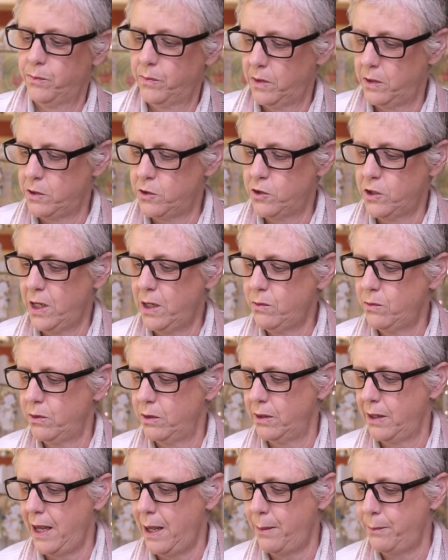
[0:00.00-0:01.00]
The
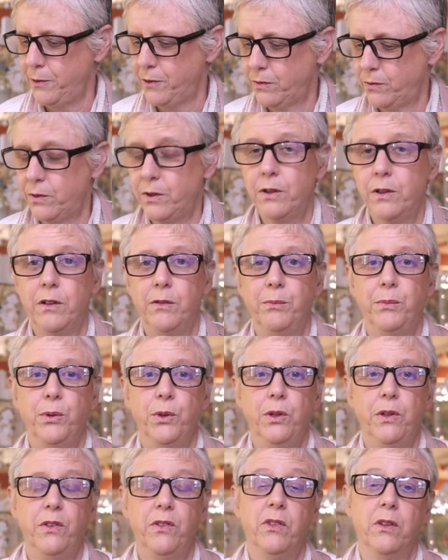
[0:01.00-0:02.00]
general atmosphere of
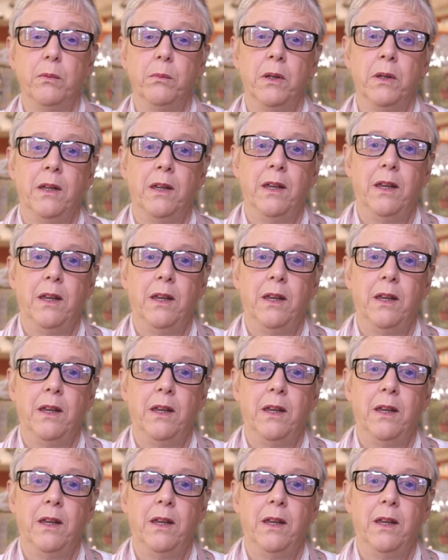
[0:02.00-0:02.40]
Buddhism,